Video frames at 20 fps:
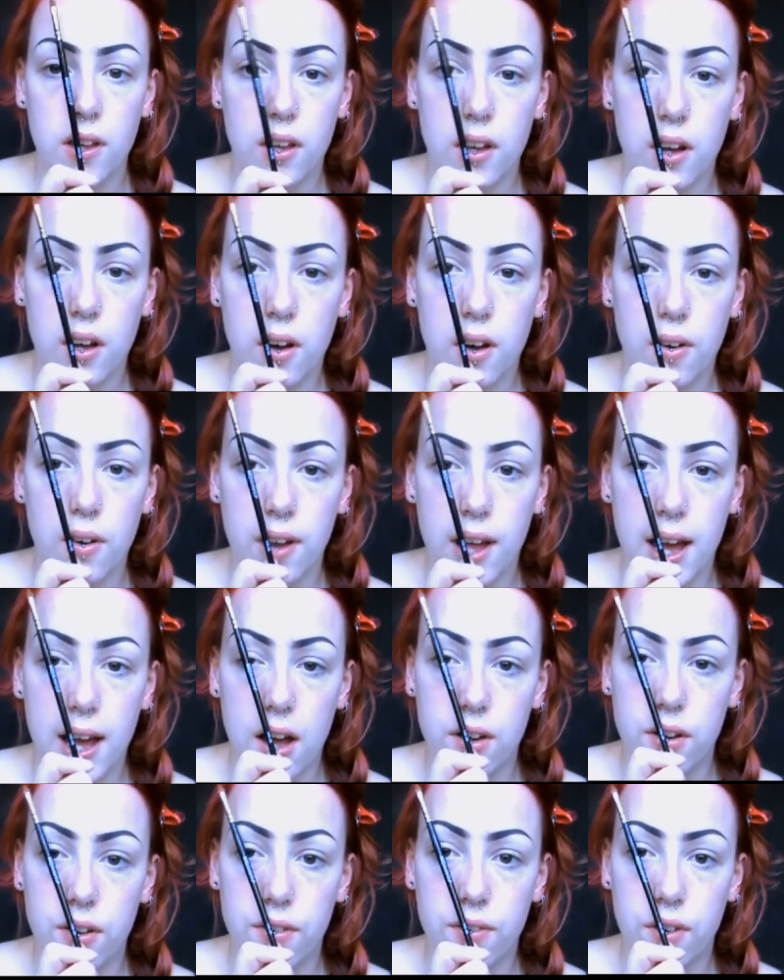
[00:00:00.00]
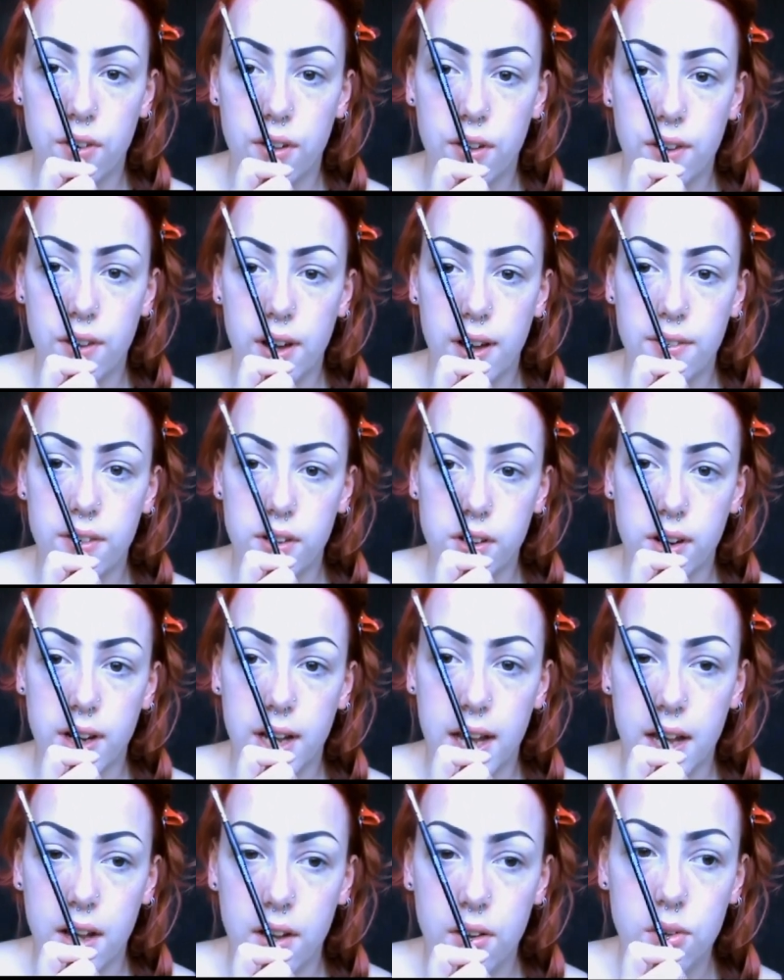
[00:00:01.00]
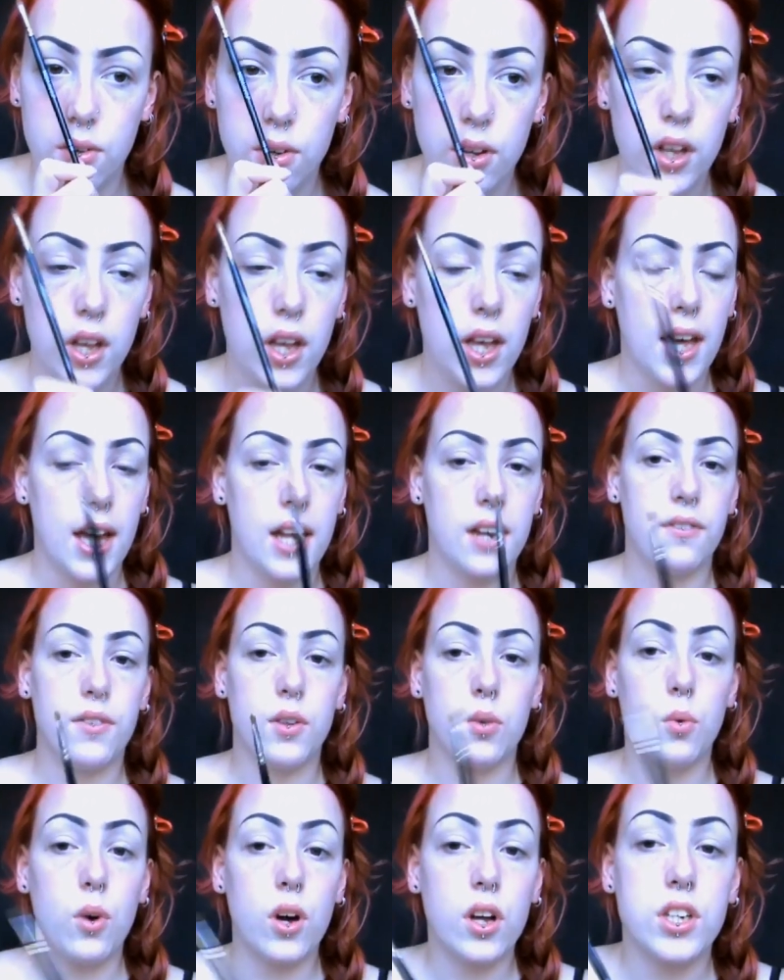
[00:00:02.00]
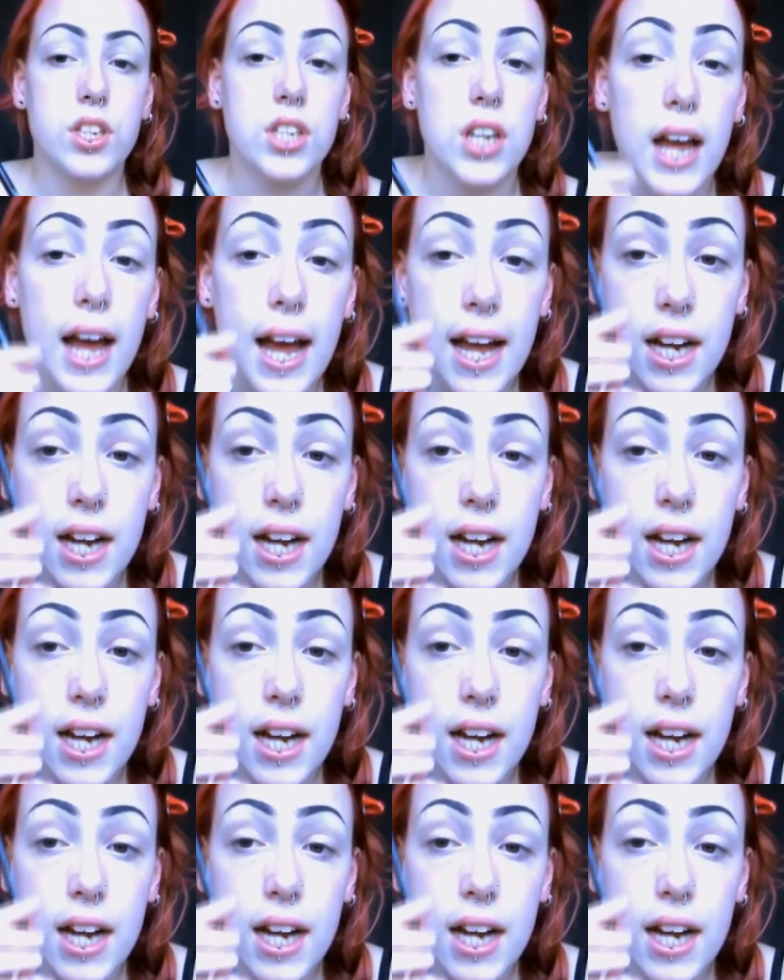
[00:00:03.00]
You hold it out in a 45-degree angle, and if you watch, it